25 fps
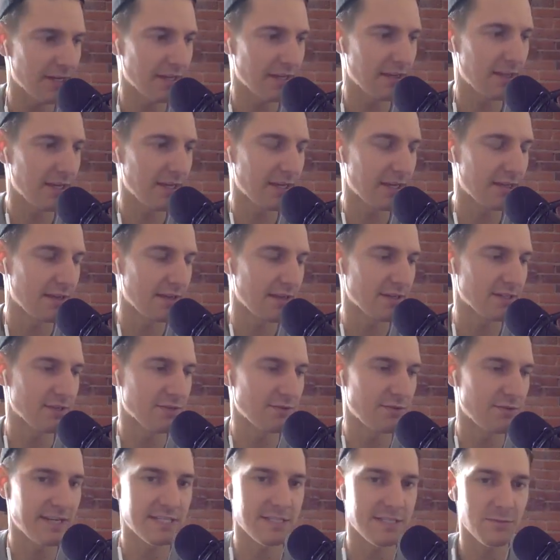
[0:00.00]
I think there's a
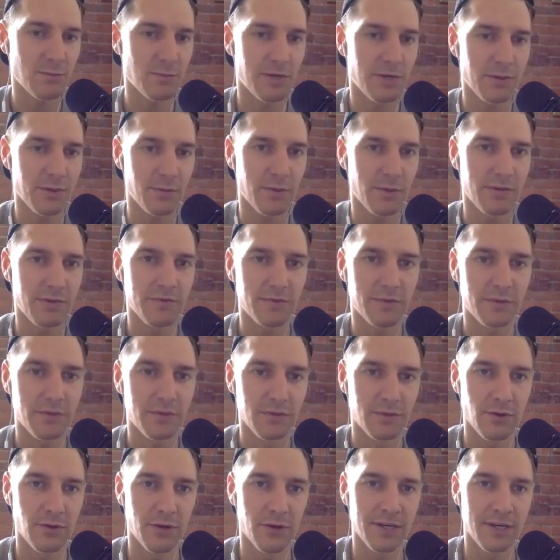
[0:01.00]
reason why we've
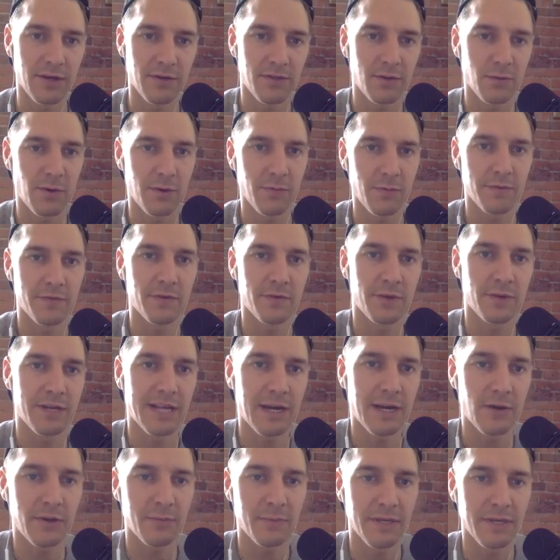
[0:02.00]
turned out the way we've turned
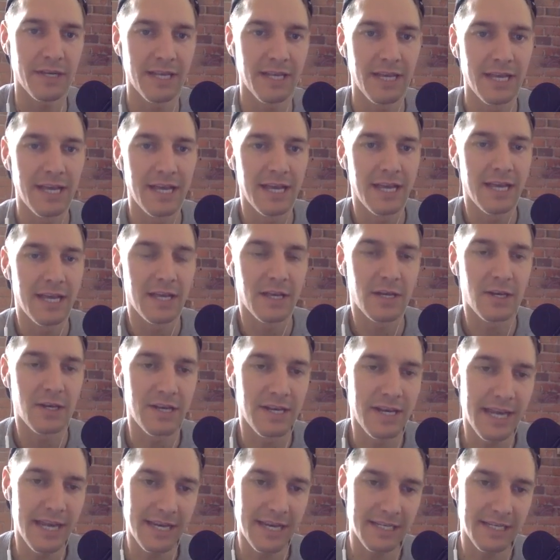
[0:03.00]
out, but
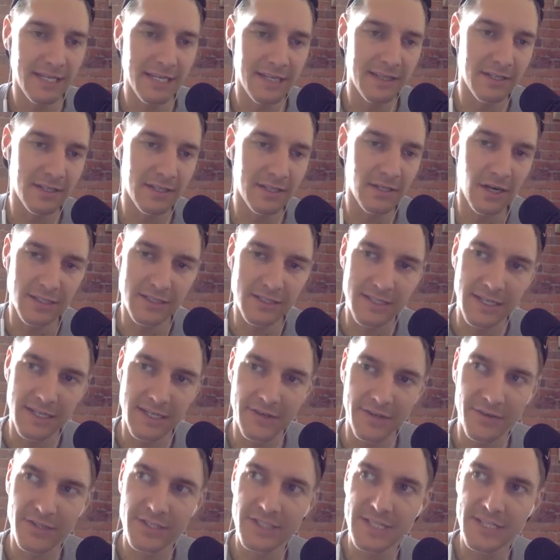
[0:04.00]
connecting the dots and
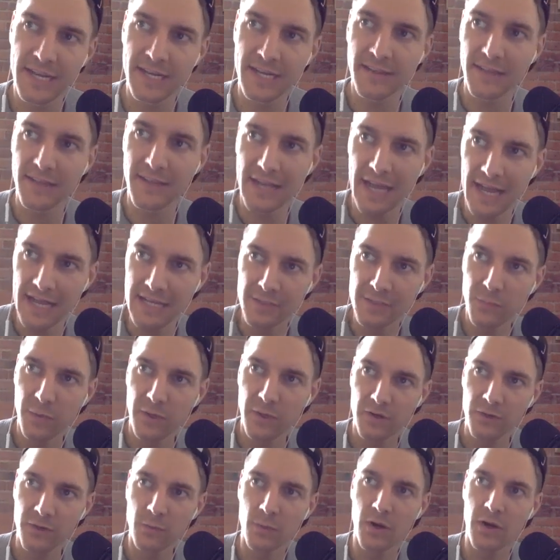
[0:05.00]
understanding that as we
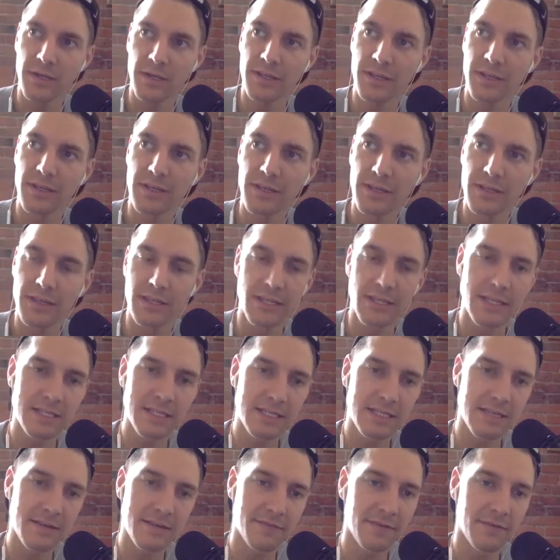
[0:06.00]
are one,
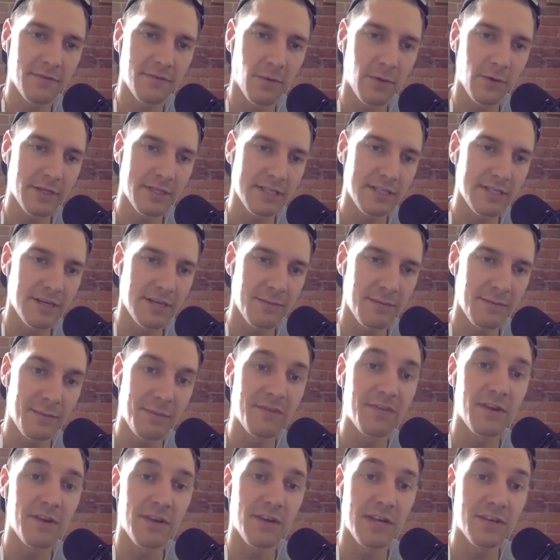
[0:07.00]
these different voices are maybe
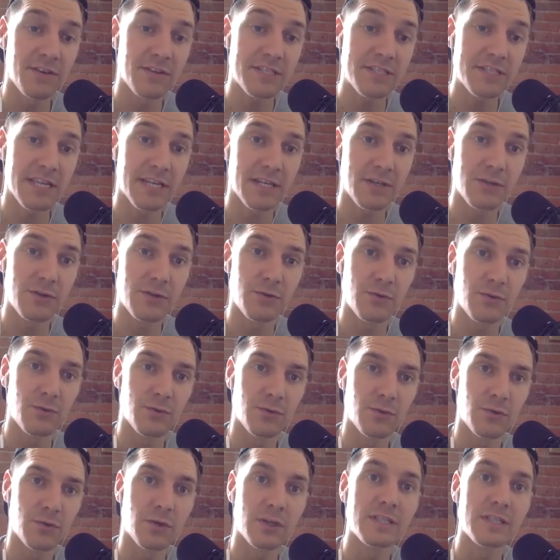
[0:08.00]
very interesting
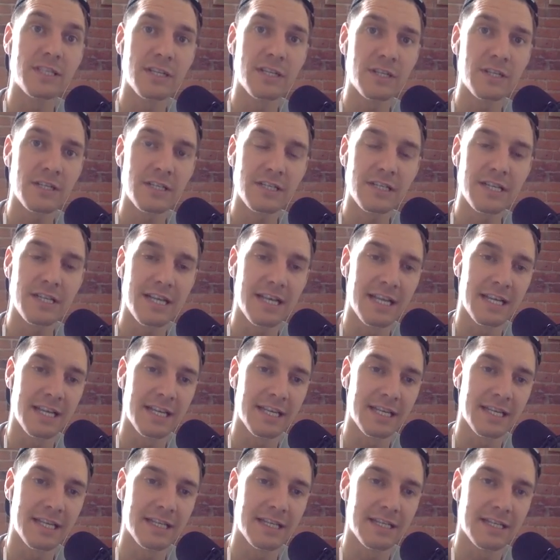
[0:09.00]
to consider,
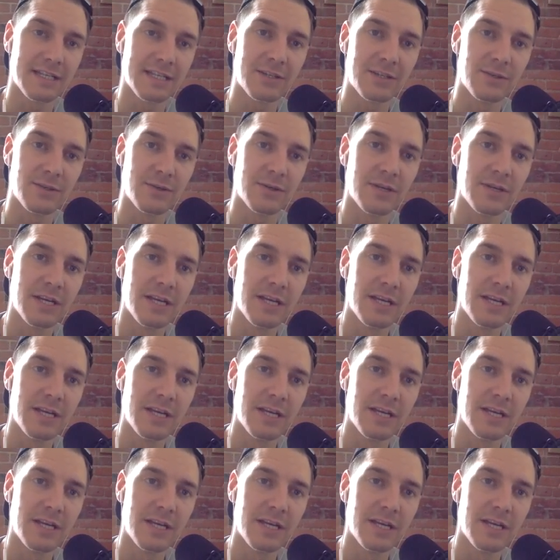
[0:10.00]
and to